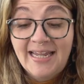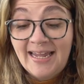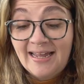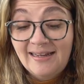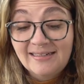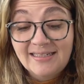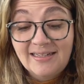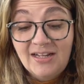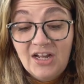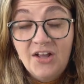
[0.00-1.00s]
and
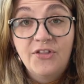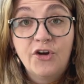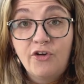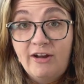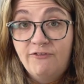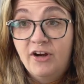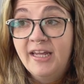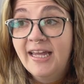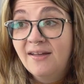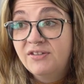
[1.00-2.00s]
they're great for
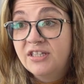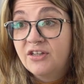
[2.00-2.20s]
gifts.